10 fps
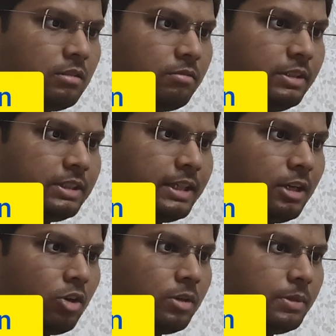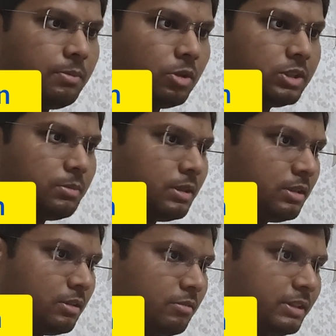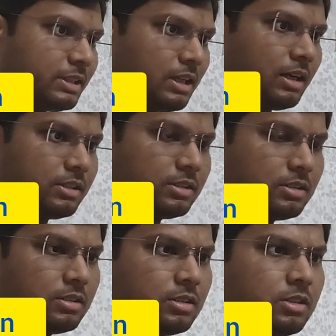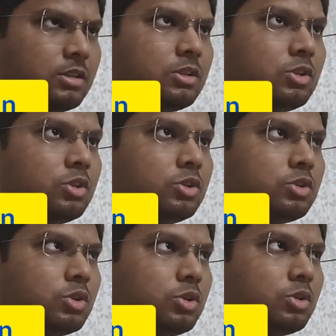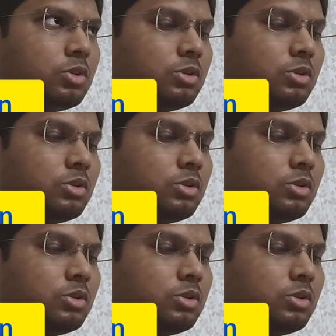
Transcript: which cannot be possible with class. So